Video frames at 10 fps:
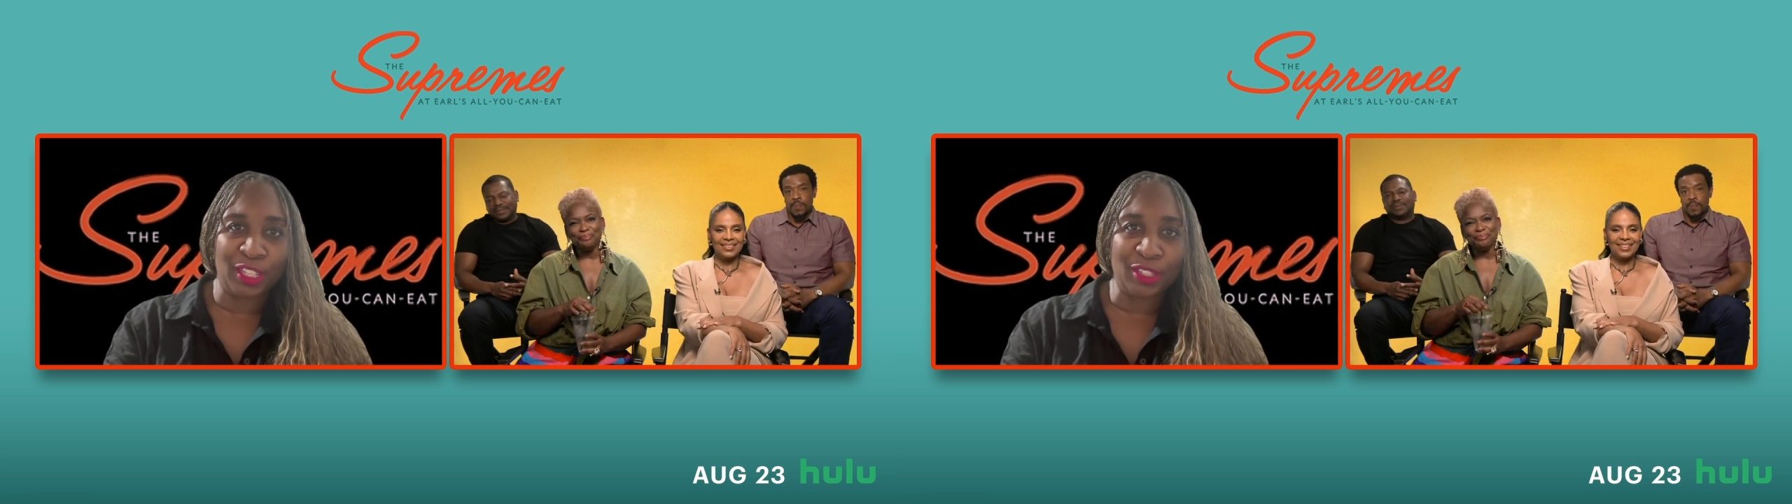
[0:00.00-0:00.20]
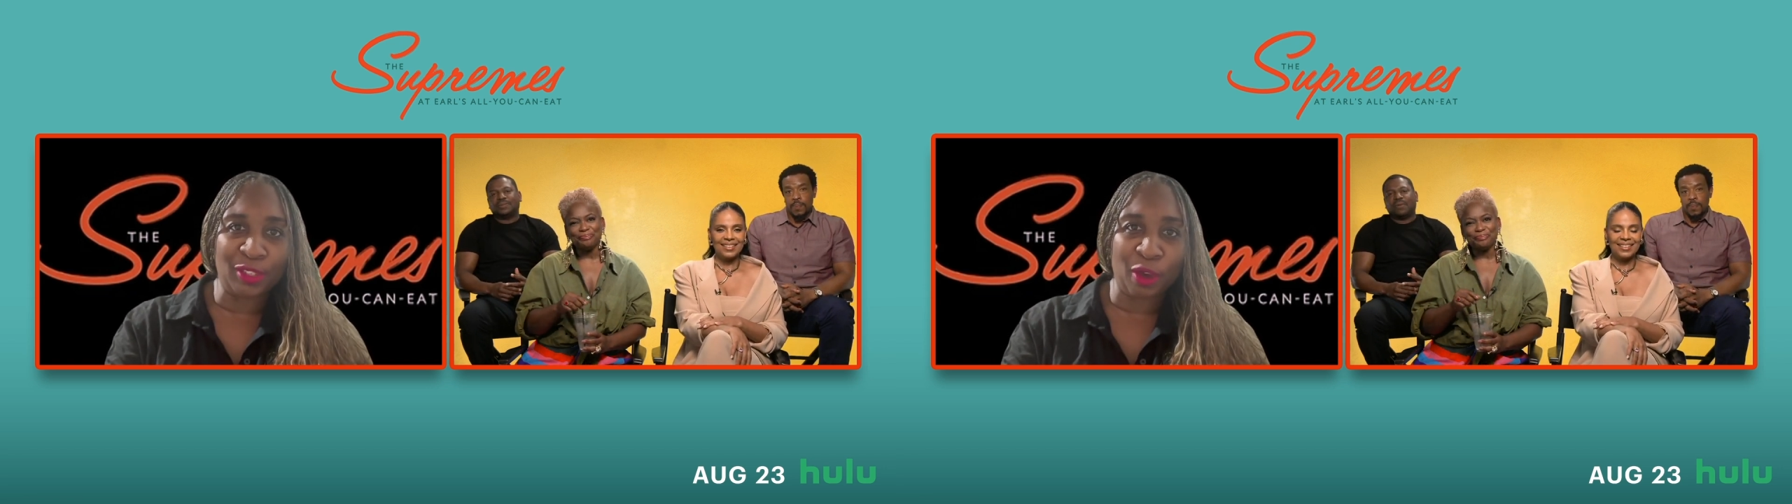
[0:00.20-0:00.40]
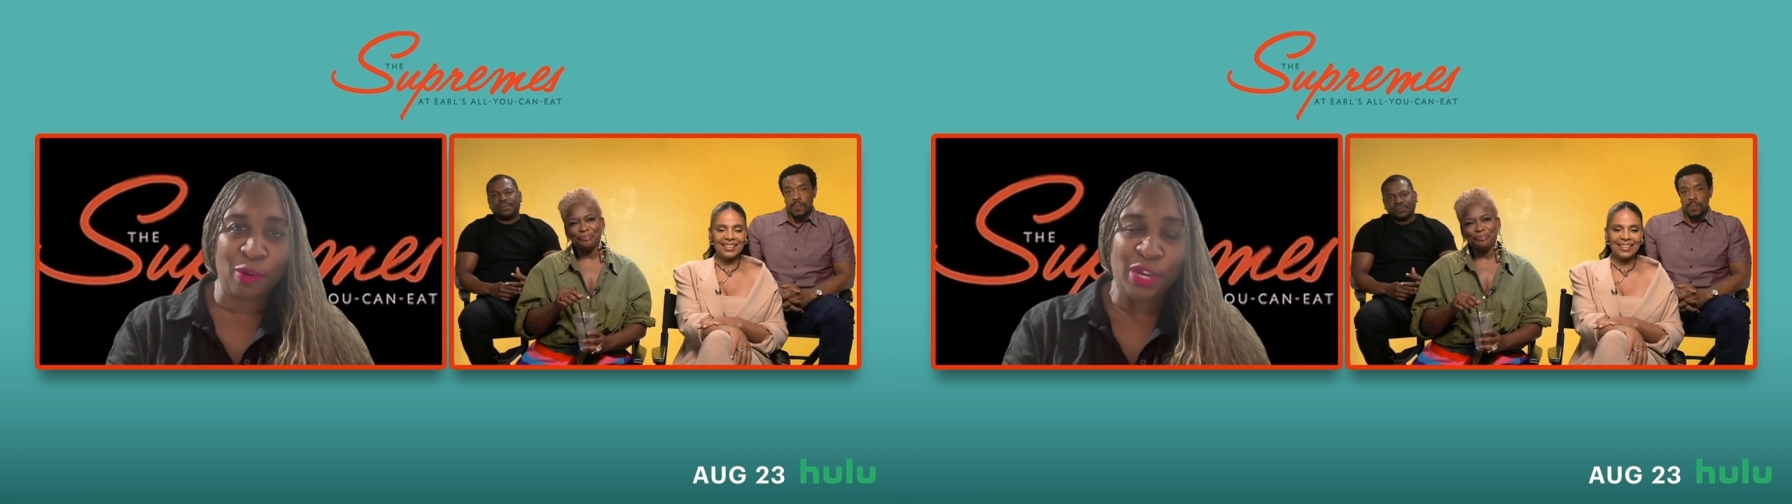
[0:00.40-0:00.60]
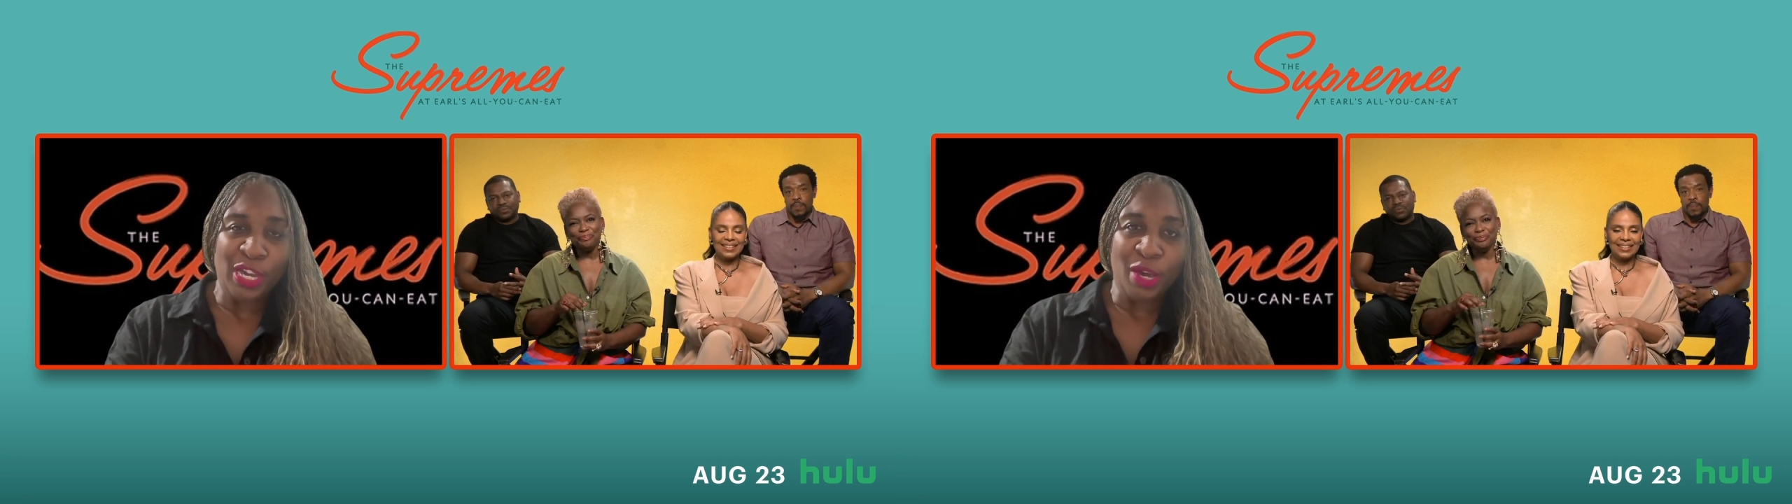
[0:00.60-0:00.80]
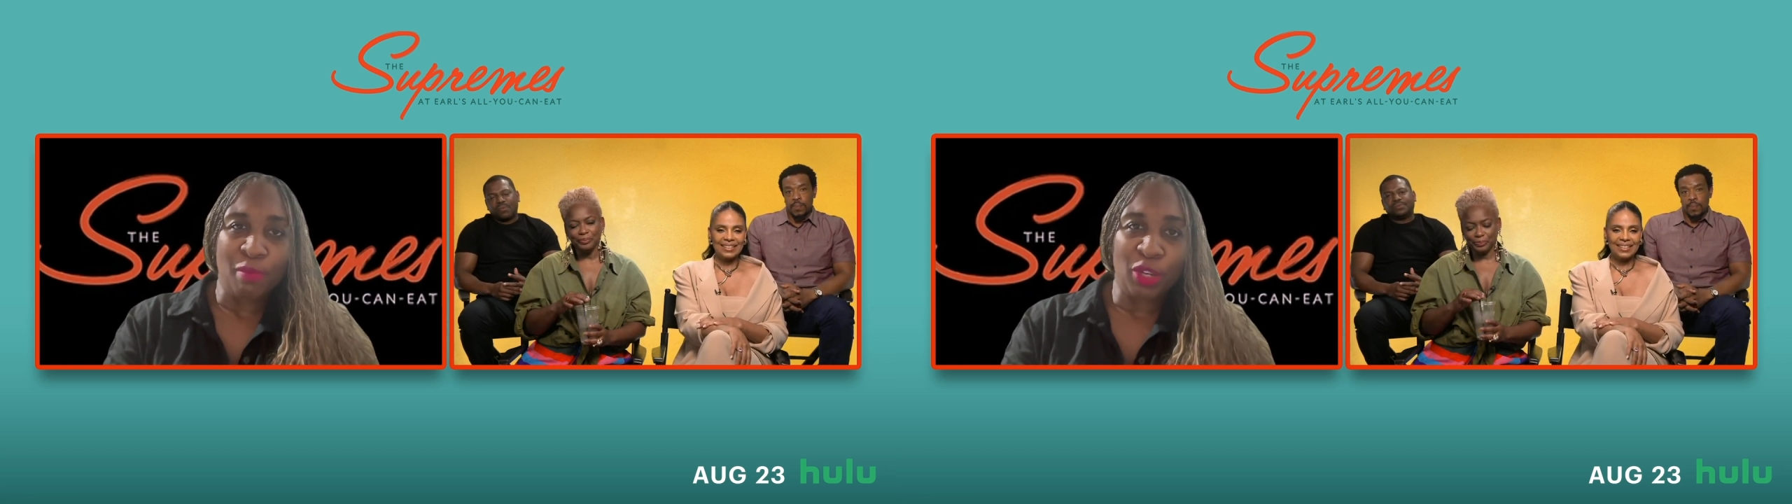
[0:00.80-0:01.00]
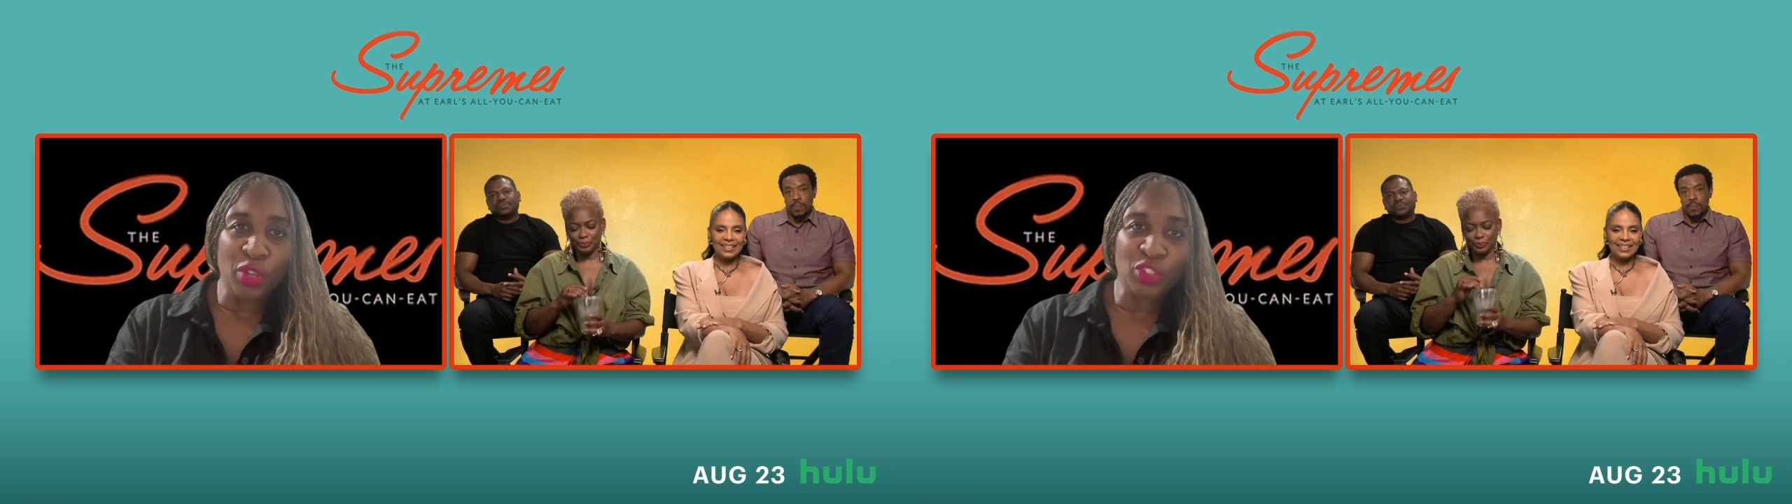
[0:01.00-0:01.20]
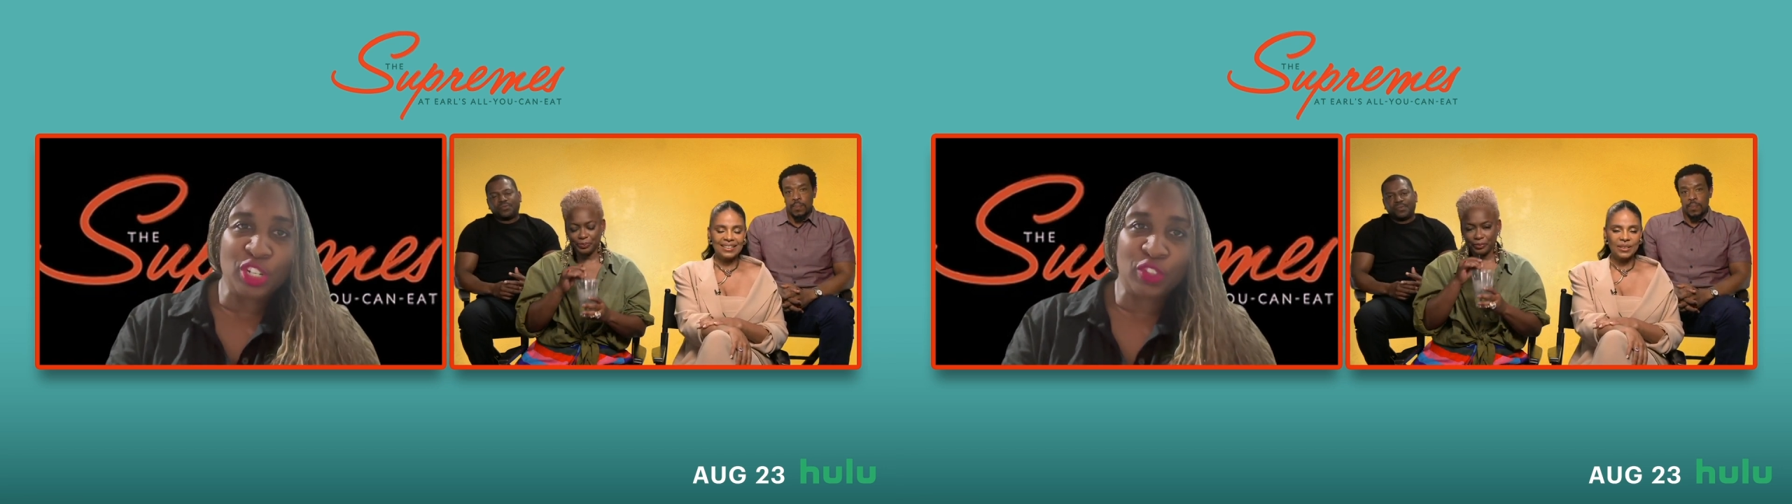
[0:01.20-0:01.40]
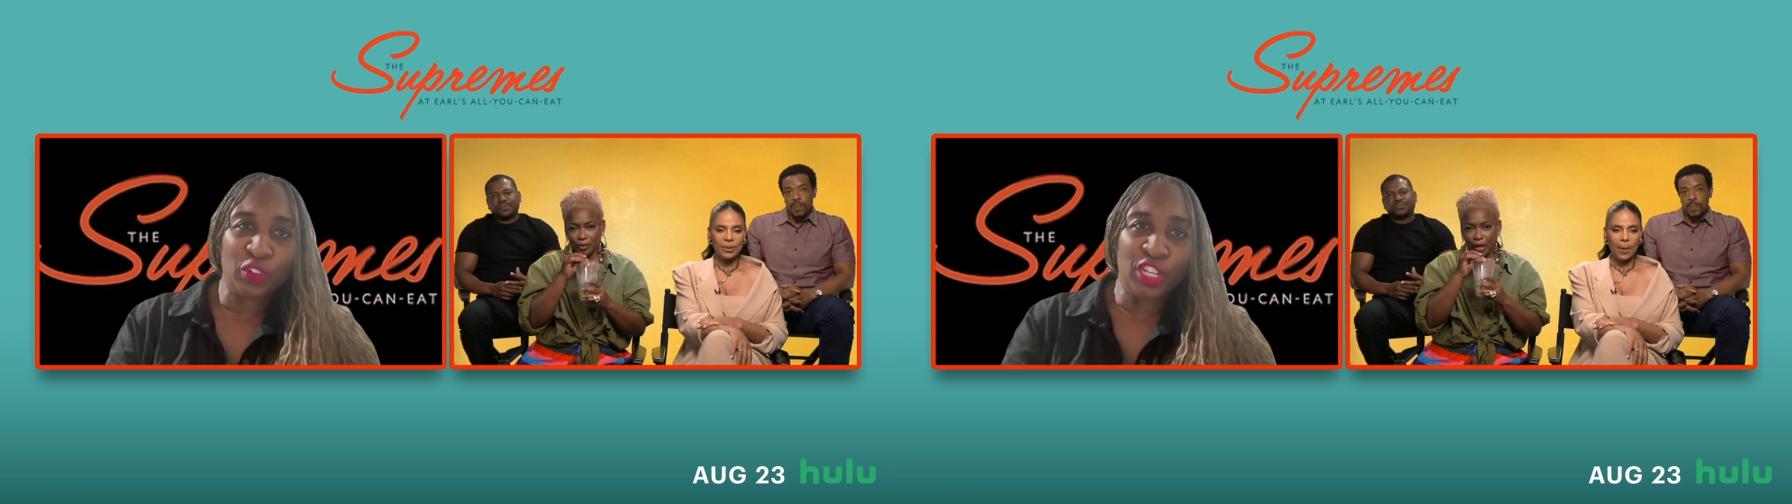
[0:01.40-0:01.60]
So my question
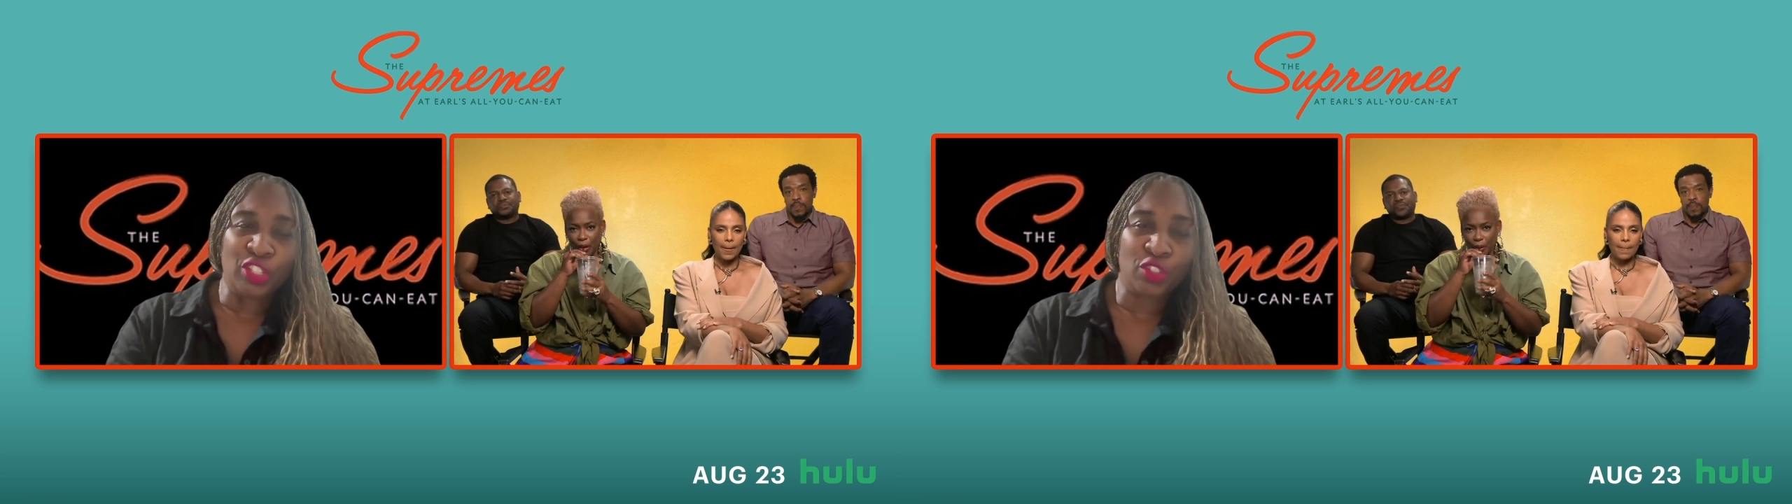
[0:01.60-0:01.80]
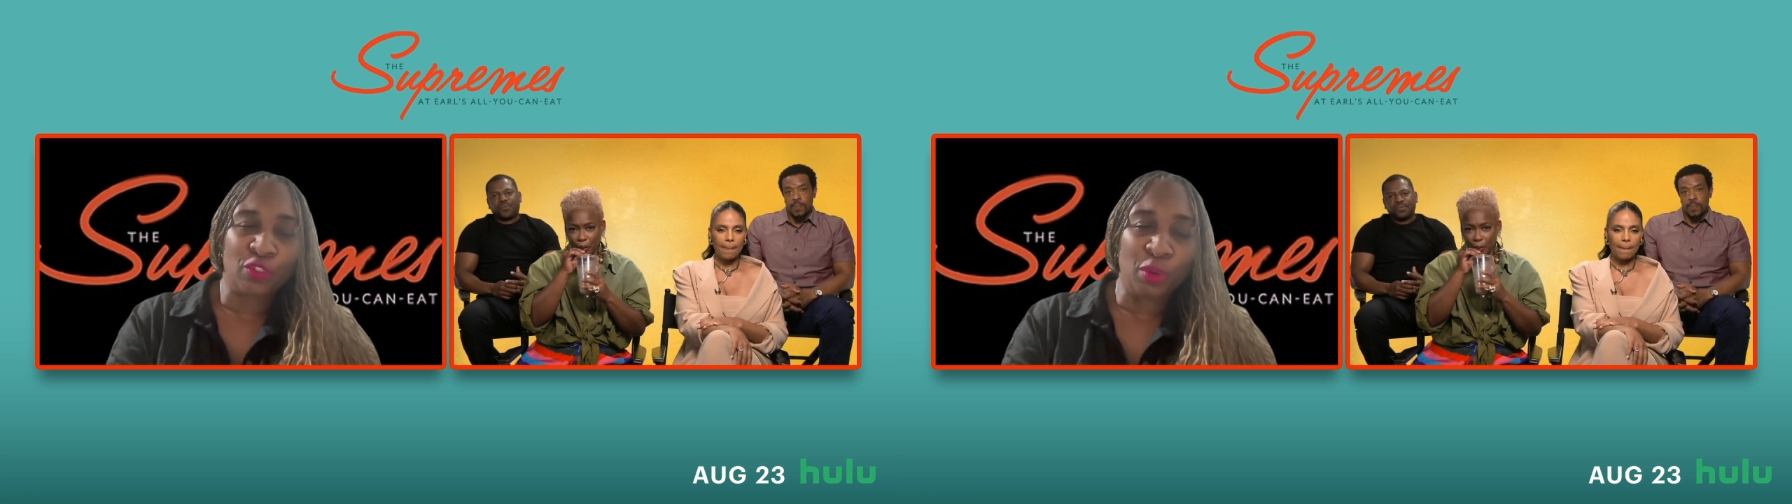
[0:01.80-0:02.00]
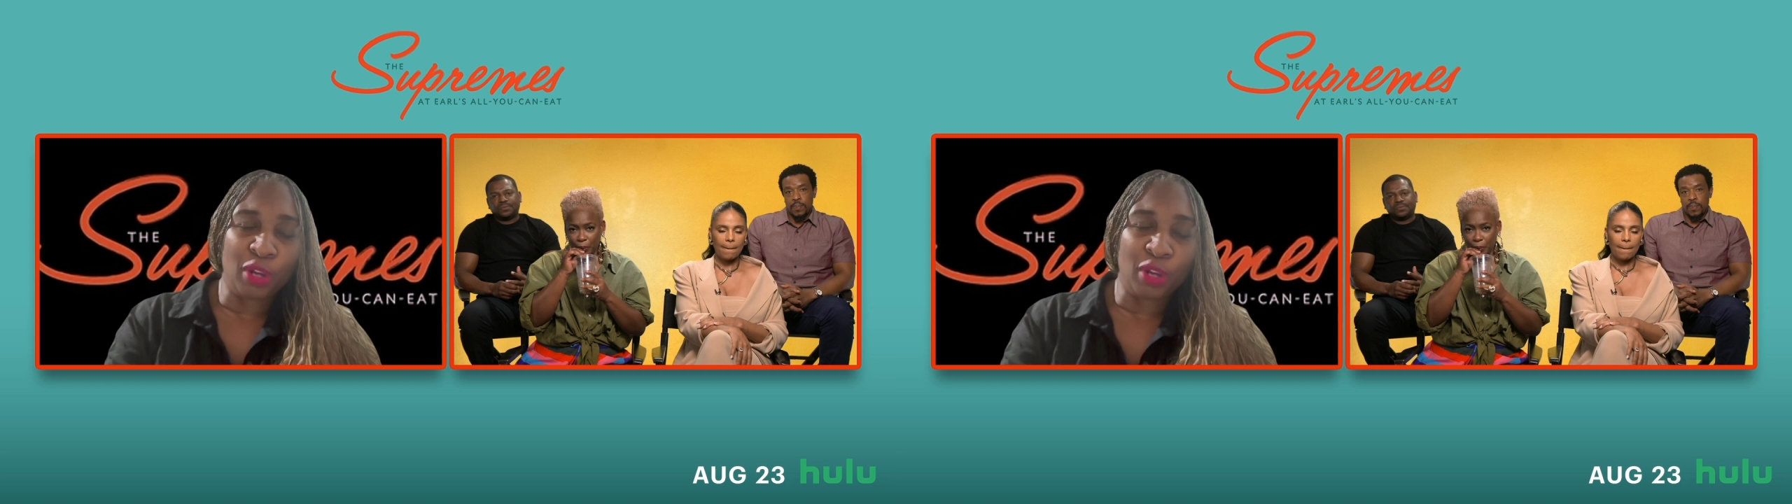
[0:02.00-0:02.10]
is for each of you,